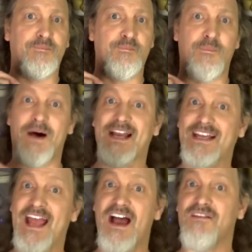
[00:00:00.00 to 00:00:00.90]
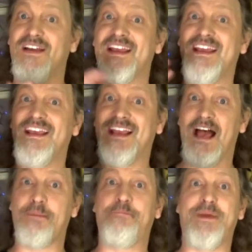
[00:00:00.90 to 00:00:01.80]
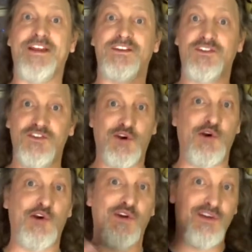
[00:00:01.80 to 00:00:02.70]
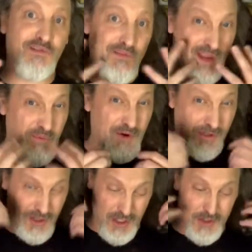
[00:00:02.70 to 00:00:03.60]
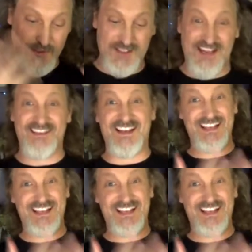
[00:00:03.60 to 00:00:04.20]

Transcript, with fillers: Might have. He got bit, turned, they were close, and then